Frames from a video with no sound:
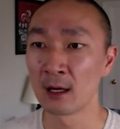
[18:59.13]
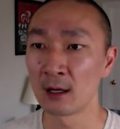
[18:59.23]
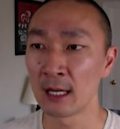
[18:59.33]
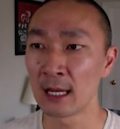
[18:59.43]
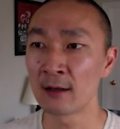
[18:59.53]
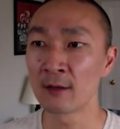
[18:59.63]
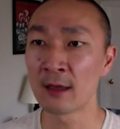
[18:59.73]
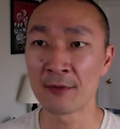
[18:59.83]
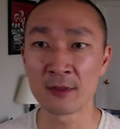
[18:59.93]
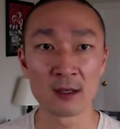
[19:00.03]
And
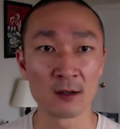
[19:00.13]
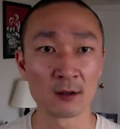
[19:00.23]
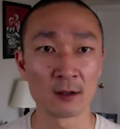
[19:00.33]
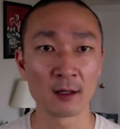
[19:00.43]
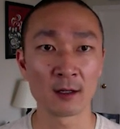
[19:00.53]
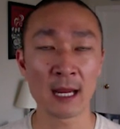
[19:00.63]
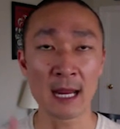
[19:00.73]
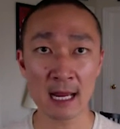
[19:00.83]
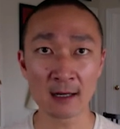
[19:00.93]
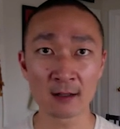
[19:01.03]
that the
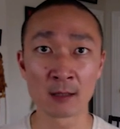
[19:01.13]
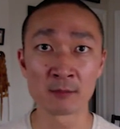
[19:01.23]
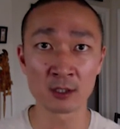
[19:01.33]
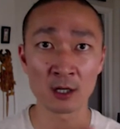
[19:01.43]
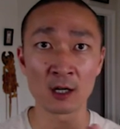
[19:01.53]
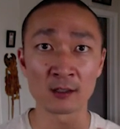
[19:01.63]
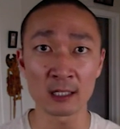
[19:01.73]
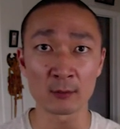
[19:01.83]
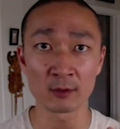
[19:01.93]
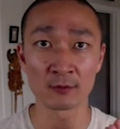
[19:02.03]
hand comes in contact
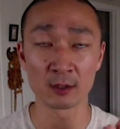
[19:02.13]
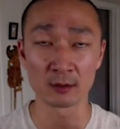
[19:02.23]
with the foot, that